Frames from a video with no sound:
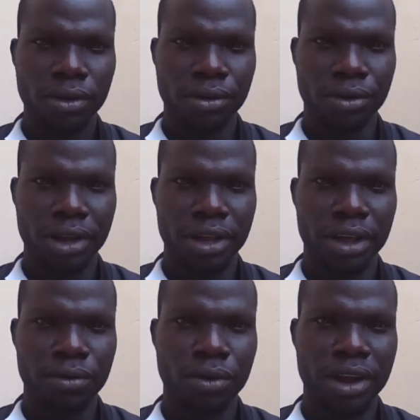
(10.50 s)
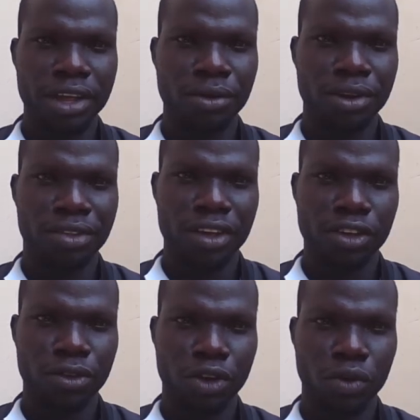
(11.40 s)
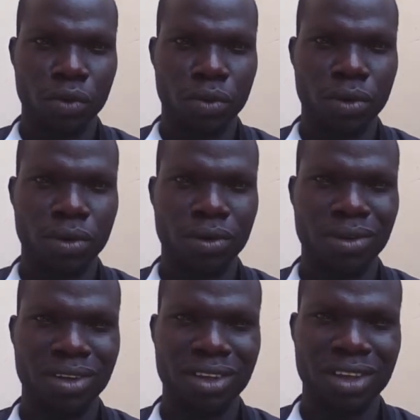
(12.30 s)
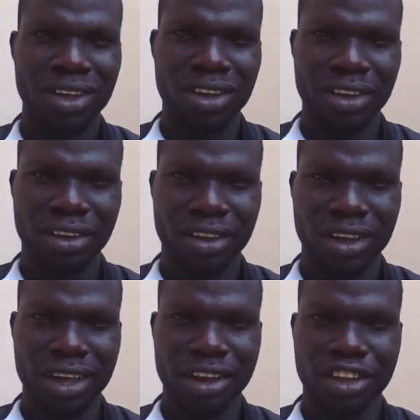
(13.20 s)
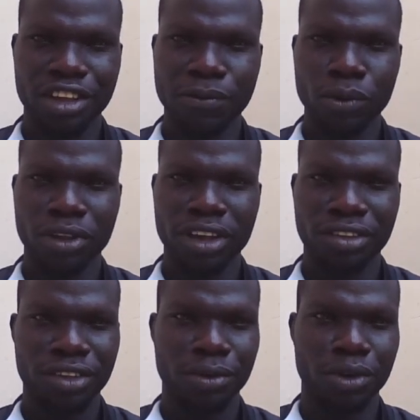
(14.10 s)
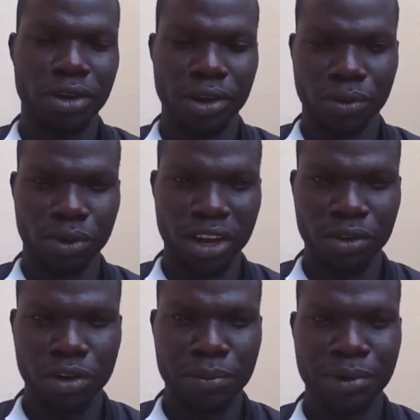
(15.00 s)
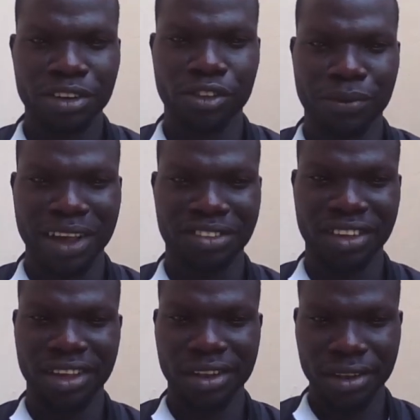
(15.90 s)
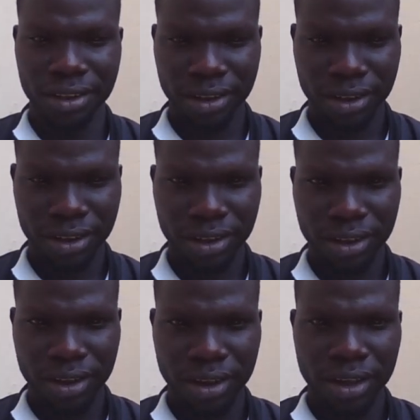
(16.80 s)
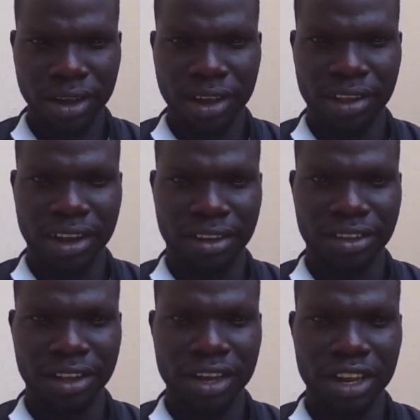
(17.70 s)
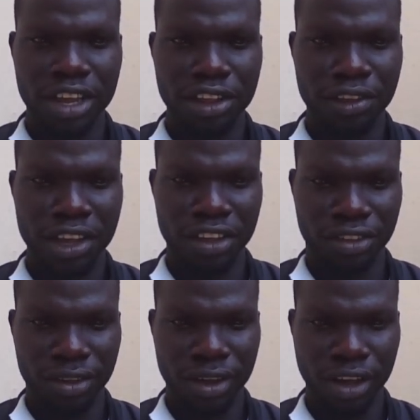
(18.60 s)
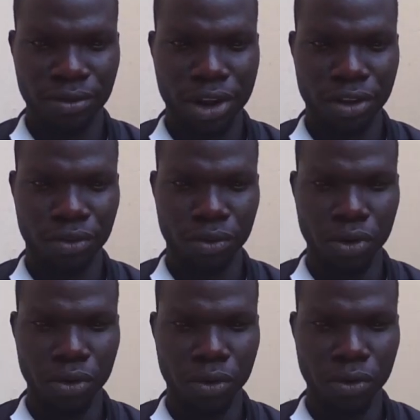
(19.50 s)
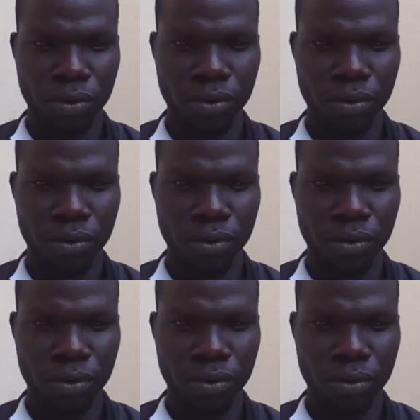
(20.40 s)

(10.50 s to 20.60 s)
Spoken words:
Today I would like to discuss with you and give you just introductory part of Excel. There are certain key things actually should know